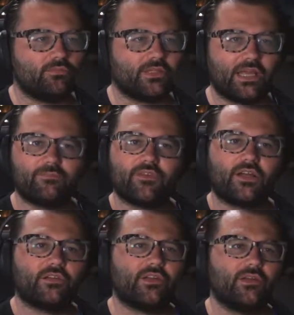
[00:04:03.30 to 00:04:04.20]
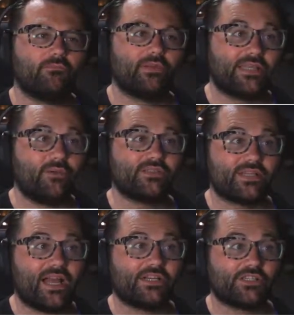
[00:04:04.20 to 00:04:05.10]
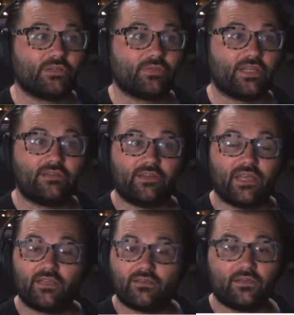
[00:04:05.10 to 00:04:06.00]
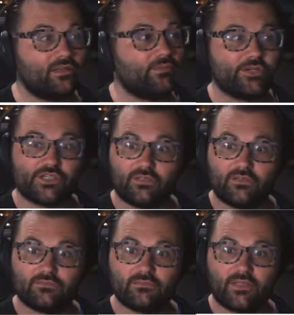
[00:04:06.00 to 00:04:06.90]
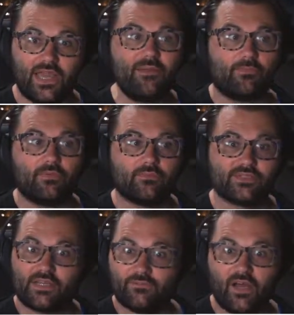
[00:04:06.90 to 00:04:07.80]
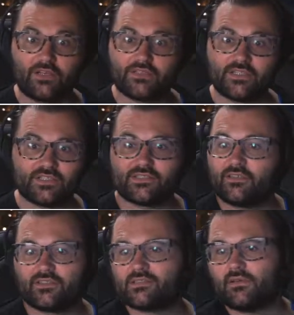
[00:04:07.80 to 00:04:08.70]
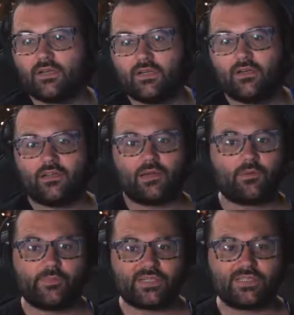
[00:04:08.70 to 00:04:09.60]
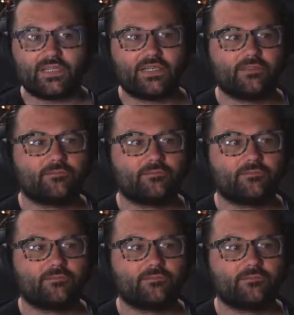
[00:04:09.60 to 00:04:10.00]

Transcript: game font. But that was actually what they did in the original game, was that font. It just looks a lot more pixelated.